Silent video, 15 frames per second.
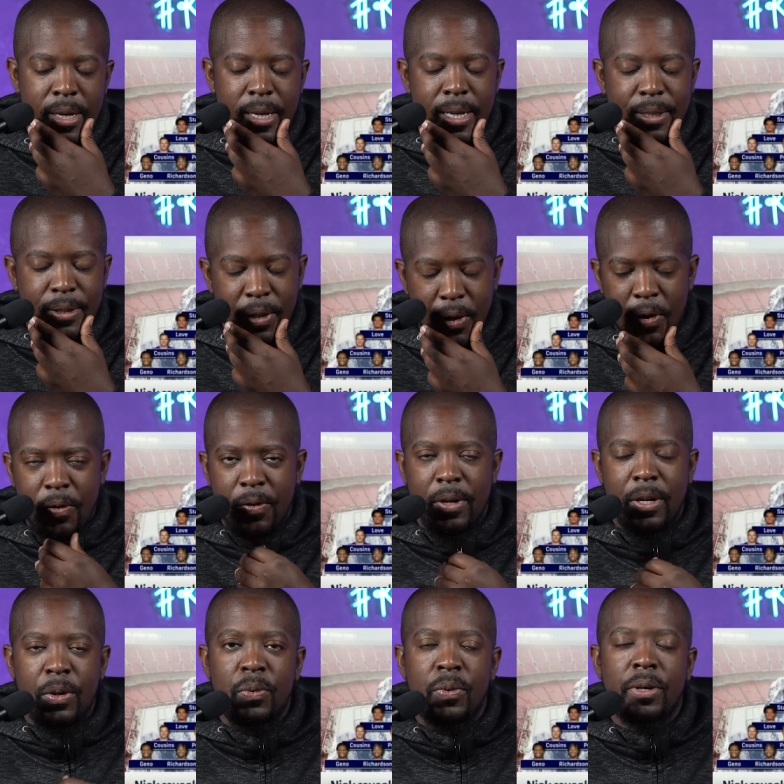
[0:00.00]
has
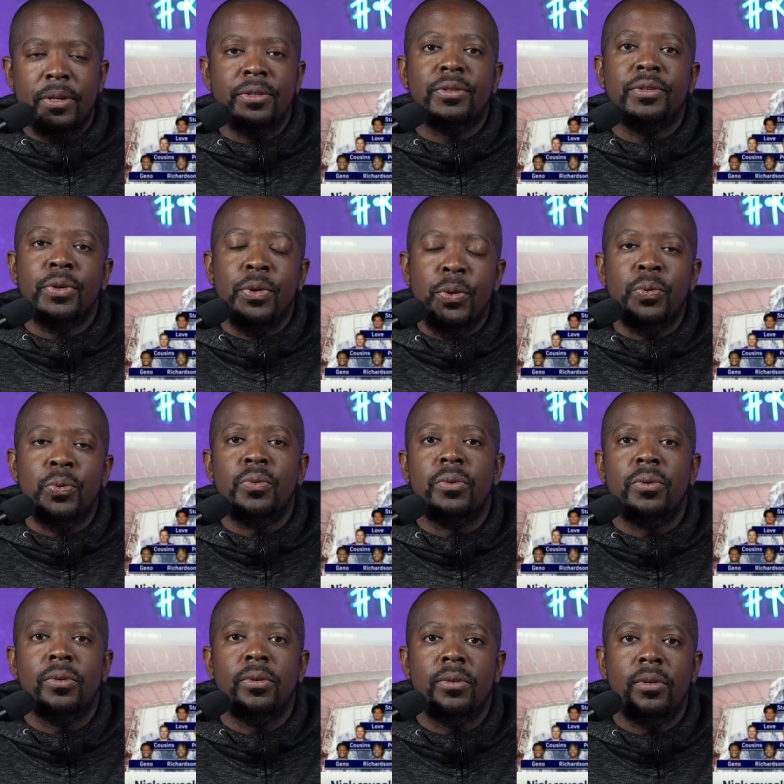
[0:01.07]
already won two.
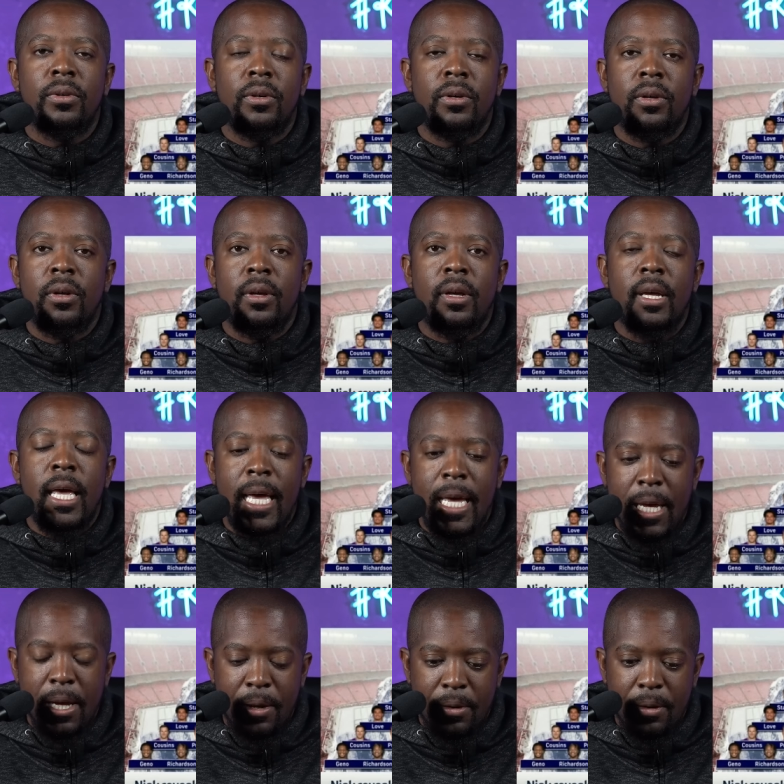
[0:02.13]

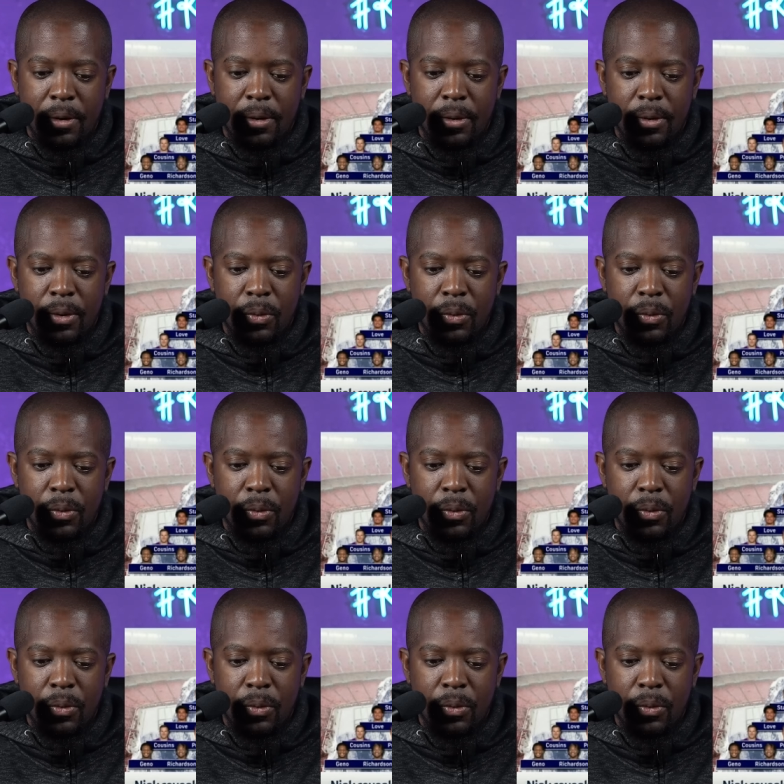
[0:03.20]
And